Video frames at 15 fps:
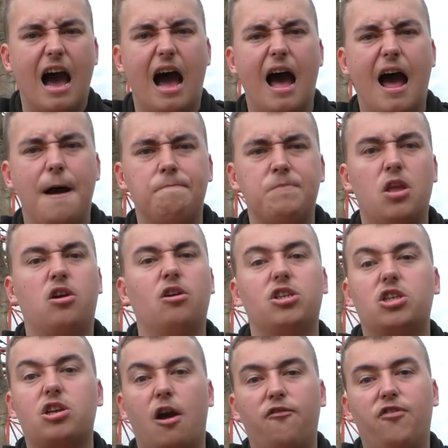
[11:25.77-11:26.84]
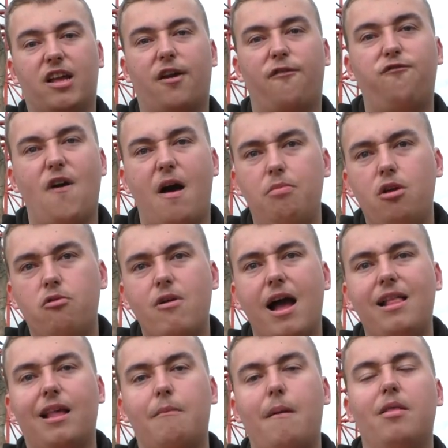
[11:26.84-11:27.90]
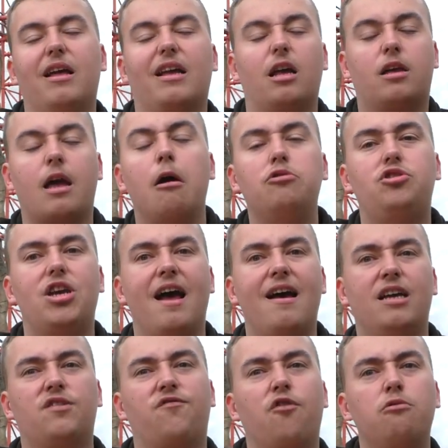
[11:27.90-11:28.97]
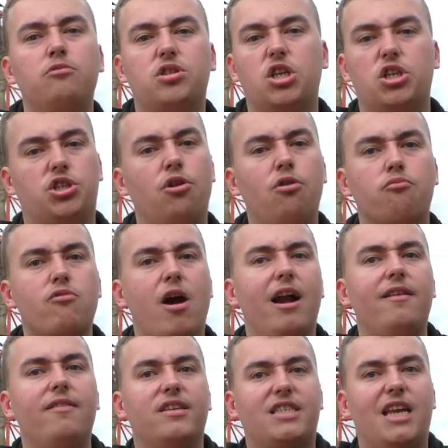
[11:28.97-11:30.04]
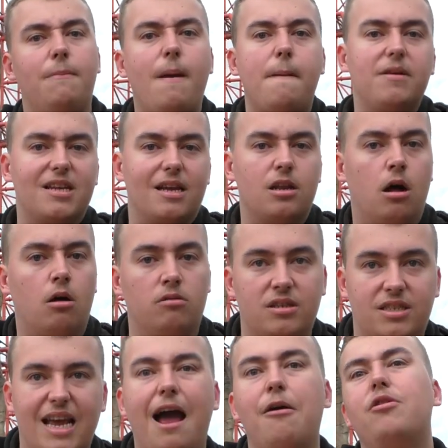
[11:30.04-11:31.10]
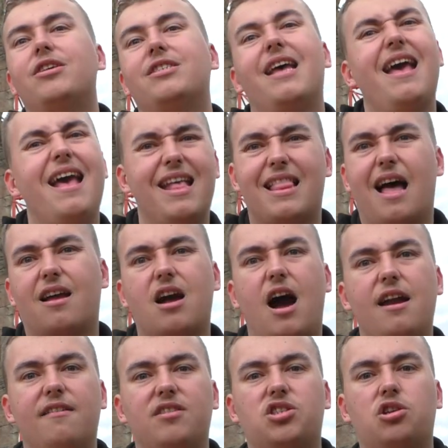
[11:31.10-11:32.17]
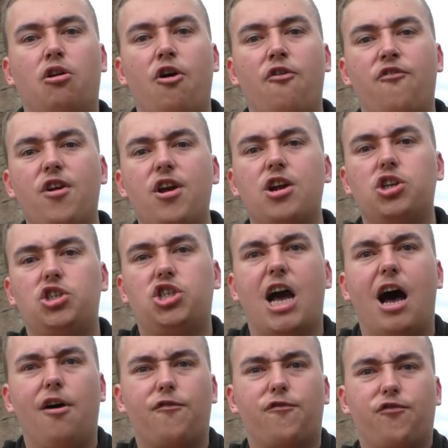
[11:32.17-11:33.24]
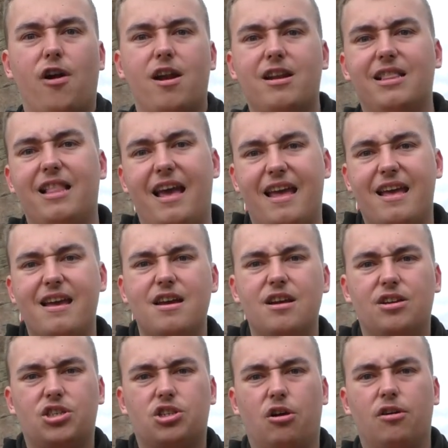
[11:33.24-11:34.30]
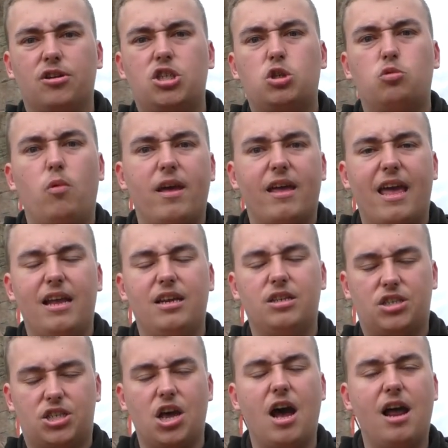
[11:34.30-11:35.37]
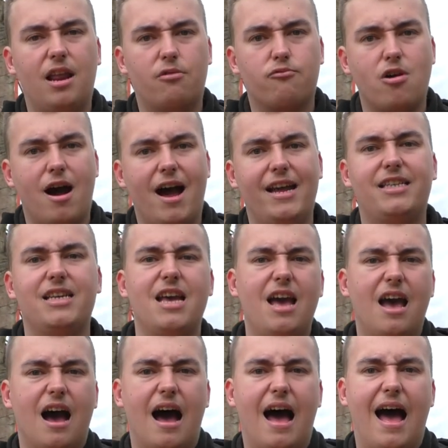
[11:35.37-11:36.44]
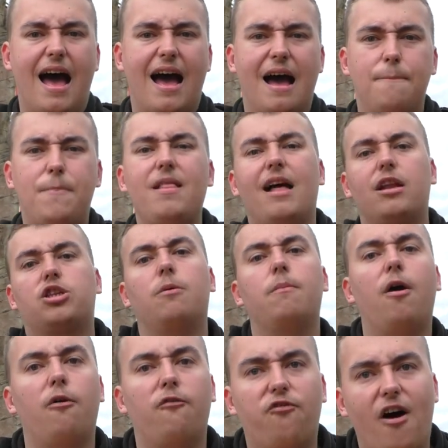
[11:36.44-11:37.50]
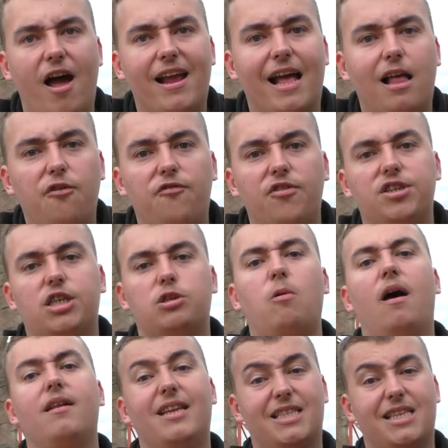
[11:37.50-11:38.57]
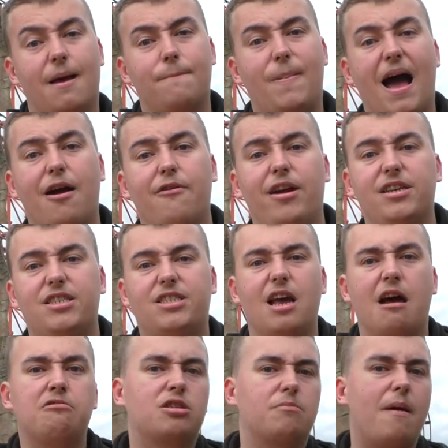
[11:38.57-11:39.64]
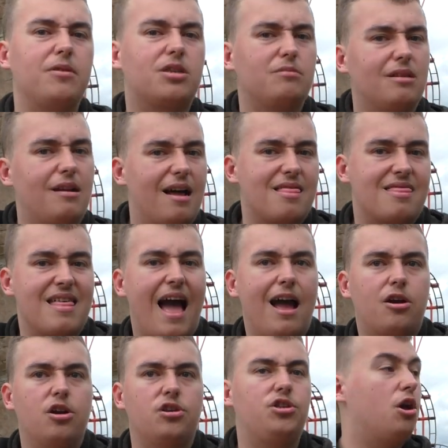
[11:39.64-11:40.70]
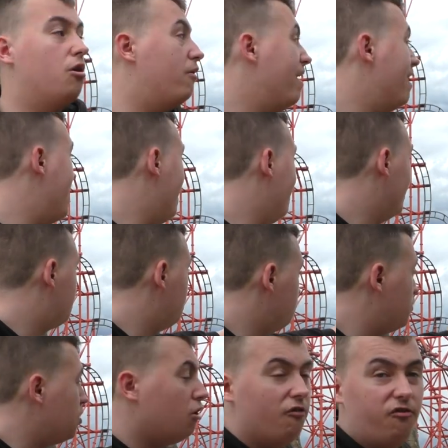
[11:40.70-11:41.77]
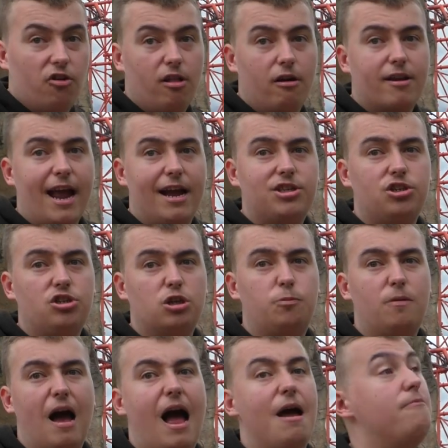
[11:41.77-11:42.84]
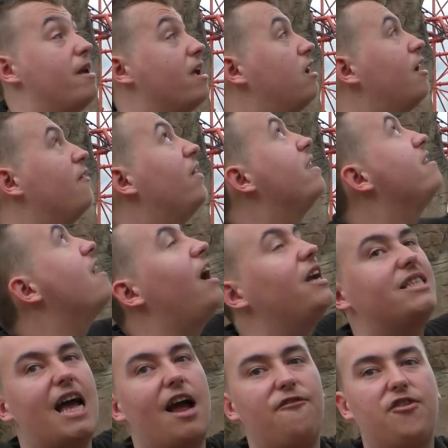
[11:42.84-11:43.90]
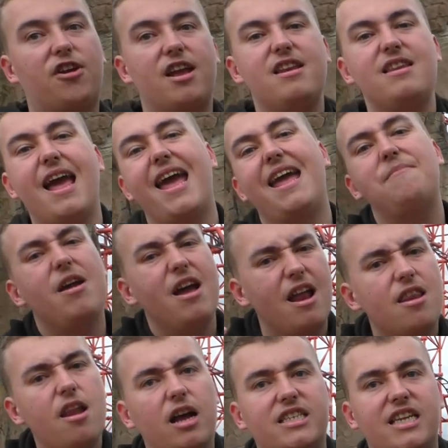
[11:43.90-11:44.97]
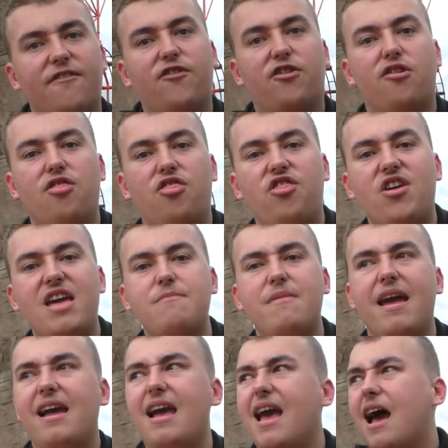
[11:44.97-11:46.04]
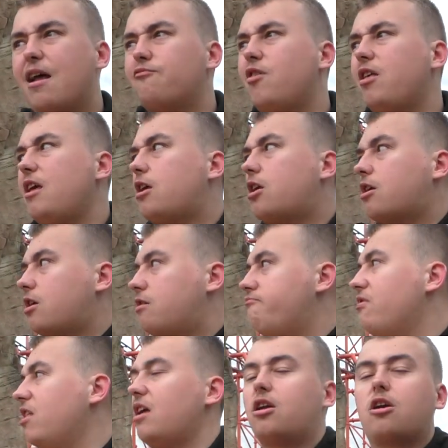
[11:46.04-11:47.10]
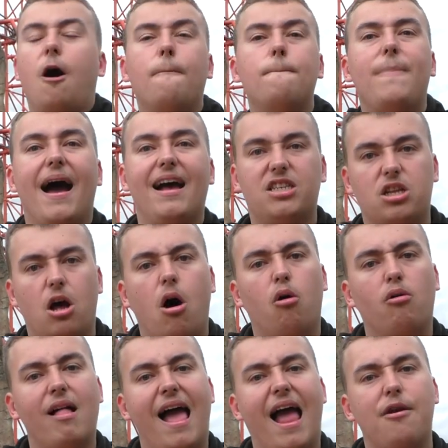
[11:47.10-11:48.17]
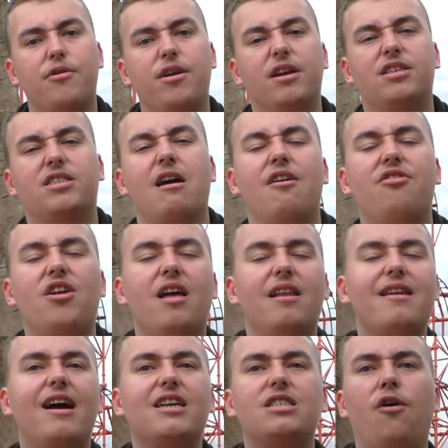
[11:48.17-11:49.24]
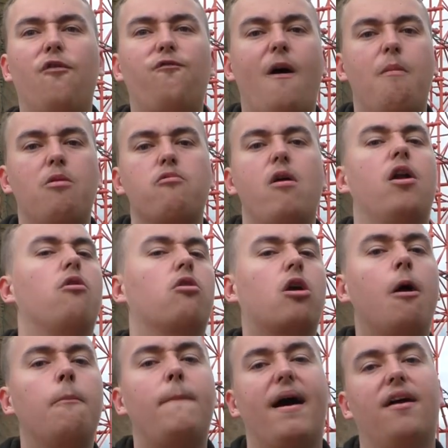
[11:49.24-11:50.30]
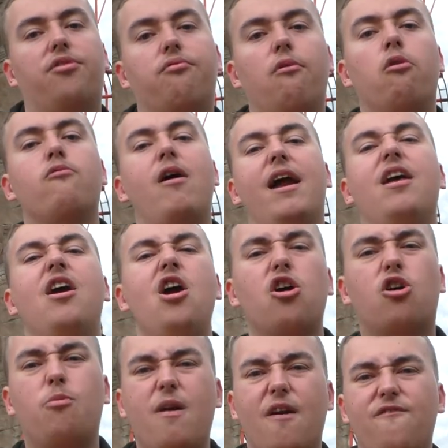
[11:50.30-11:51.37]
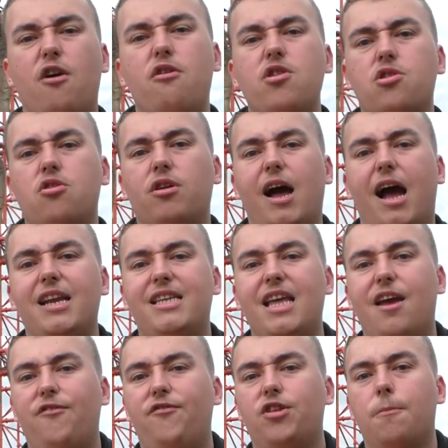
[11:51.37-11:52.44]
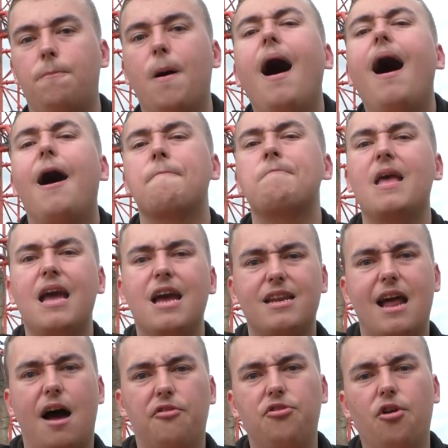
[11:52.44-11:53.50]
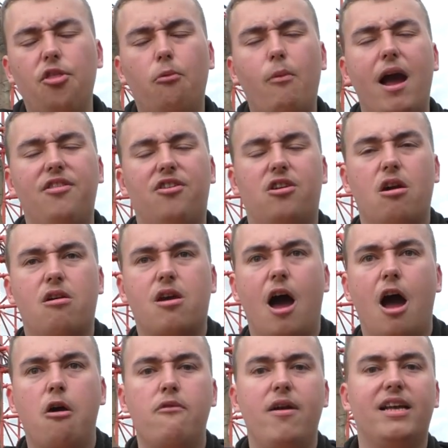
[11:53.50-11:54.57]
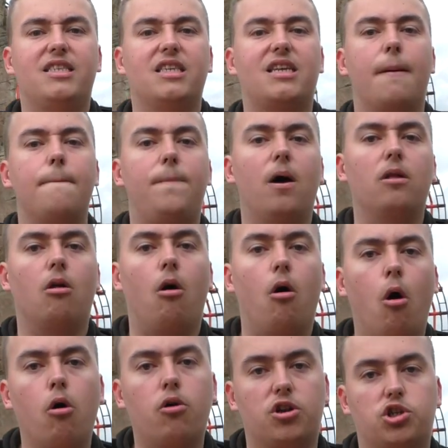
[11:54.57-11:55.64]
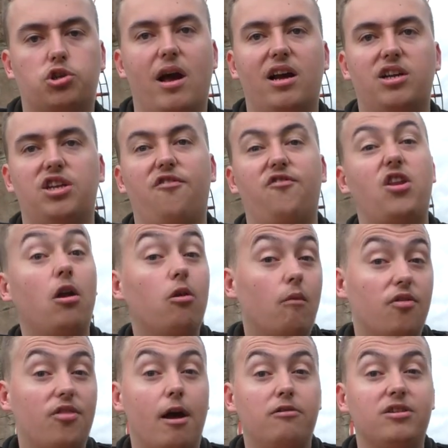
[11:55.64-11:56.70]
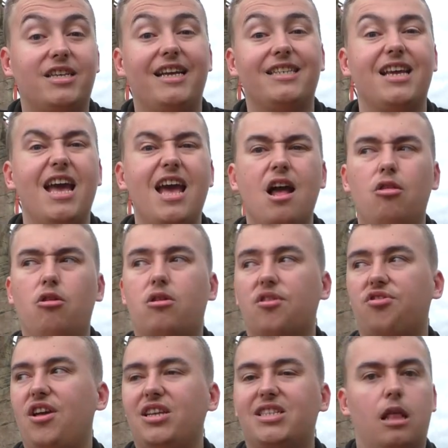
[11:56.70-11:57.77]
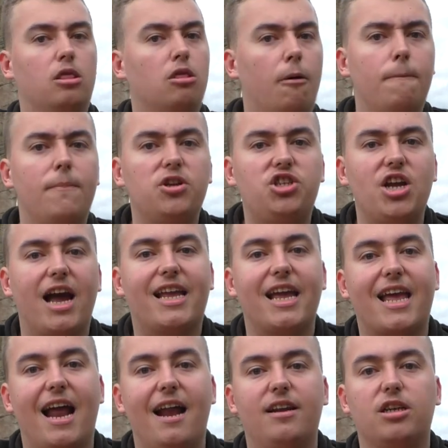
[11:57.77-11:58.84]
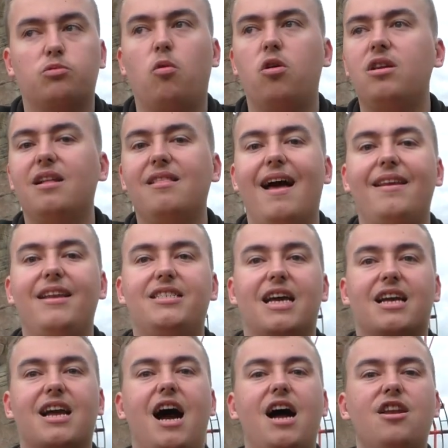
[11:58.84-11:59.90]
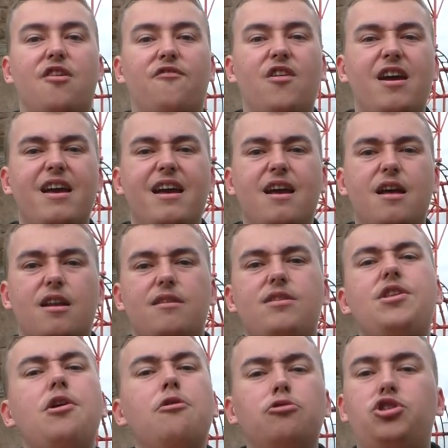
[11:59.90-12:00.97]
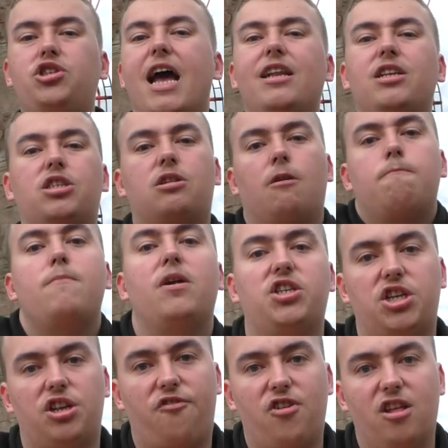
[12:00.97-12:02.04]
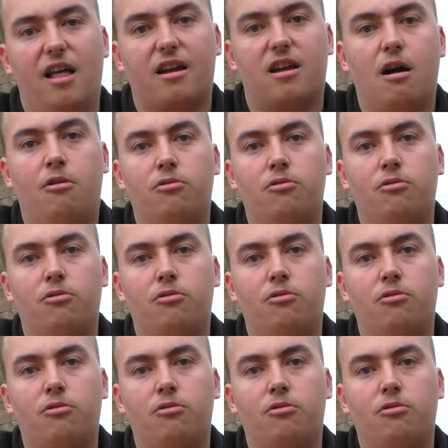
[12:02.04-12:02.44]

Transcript: Um, you could also go for like a family ride, like maybe like a Go Jetters, Rooms to Zoom ride, and the CBeebies land at Alton Towers. That kind of sort of child-friendly sort of swinging turning ride. Uh, a bit like Dumbo Flying Elephants as well at Disneyland Paris. So, maybe something like that could do in this beautiful location just behind me. You can give it a nice African name, nice African theming, and really, really combats the whole area. So I think a nice little family ride or a compact thrill ride could be a very good idea for the park. Now, another way that could go is the Zamperla Hawk attraction. If you don't know what those is, look at things like Lumberjack at Canada's Wonderland. It's that kind of new gen submission, if you like,